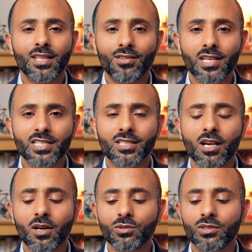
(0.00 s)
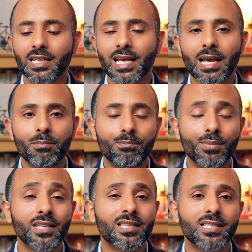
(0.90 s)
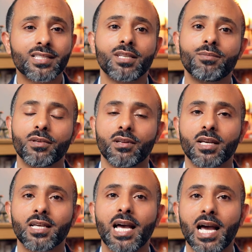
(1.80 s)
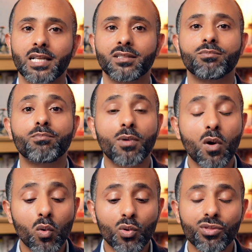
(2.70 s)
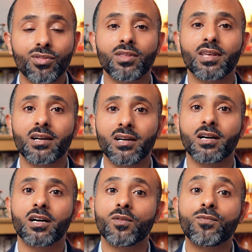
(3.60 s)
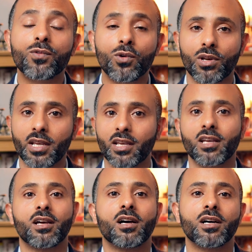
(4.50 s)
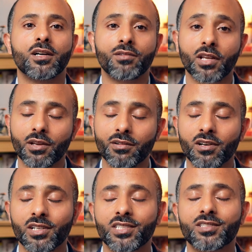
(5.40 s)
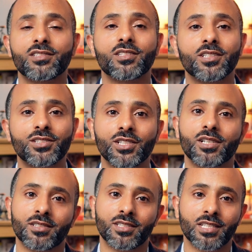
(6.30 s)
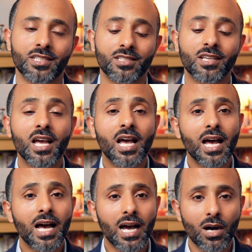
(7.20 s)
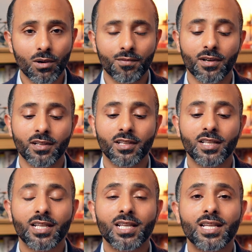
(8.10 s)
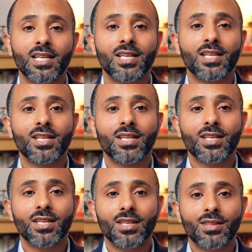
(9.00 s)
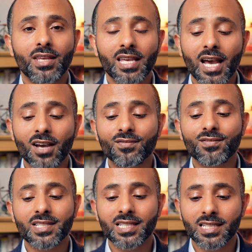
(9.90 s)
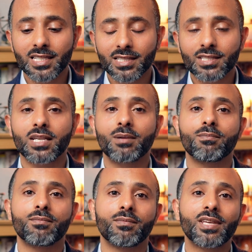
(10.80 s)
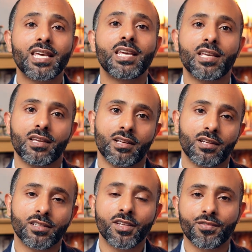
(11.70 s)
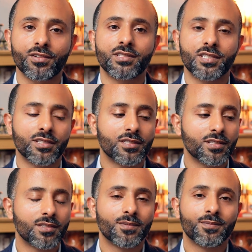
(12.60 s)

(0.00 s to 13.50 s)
They sound a bit similar, and both are fully recognized charities. However, they have some key differences.